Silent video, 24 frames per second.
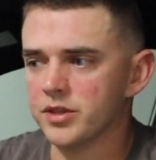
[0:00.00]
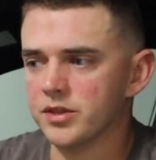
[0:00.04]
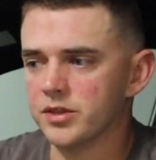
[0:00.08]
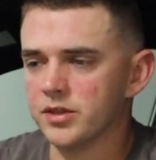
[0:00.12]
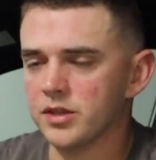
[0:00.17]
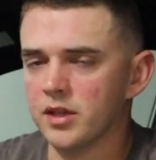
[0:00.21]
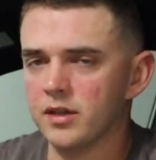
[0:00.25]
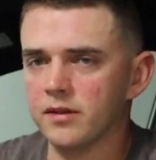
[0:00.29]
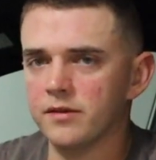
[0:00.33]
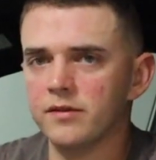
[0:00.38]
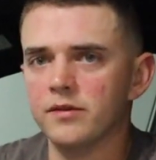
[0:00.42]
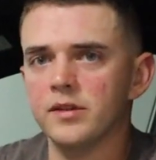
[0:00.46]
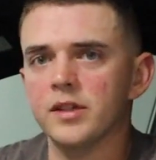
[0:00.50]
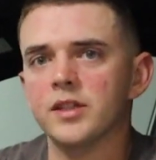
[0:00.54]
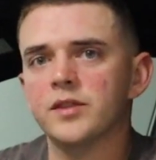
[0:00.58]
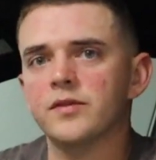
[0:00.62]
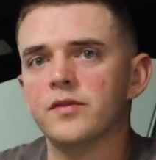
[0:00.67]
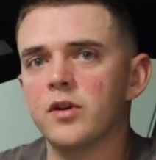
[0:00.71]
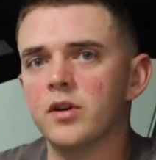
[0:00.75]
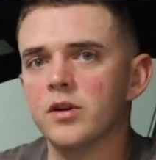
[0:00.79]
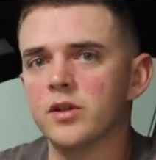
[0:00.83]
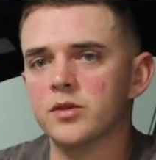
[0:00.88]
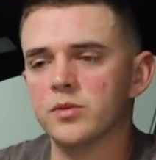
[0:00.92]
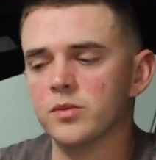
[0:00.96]
of stuff as
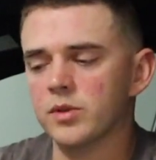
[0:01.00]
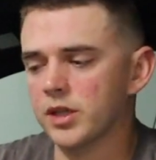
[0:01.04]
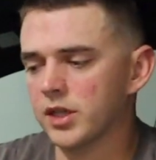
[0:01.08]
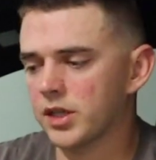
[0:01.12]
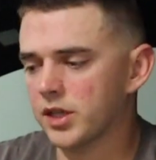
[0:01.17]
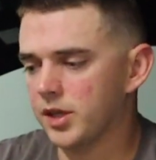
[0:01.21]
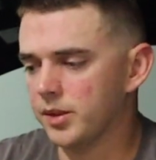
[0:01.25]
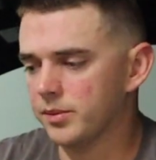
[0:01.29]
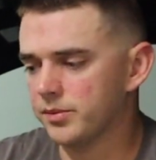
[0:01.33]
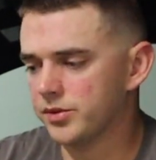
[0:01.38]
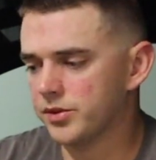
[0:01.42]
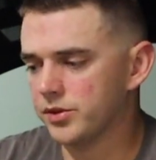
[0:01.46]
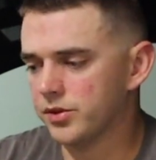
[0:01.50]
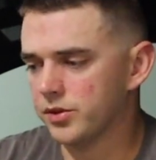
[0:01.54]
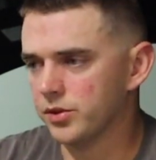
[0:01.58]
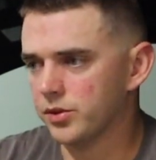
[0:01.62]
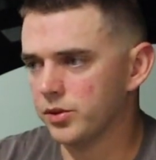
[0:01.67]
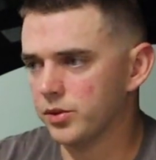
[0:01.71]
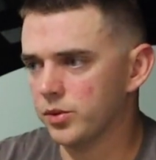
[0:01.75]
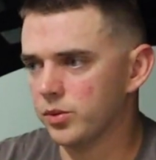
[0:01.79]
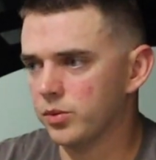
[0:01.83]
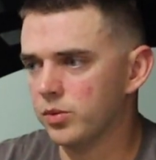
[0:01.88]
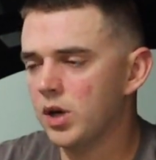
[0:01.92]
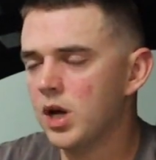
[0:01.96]
far as when it comes
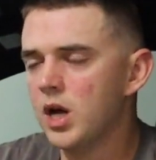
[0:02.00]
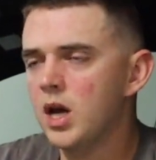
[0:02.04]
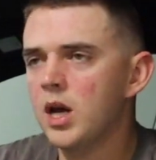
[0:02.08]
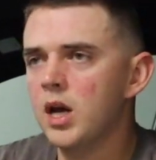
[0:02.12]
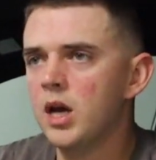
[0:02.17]
to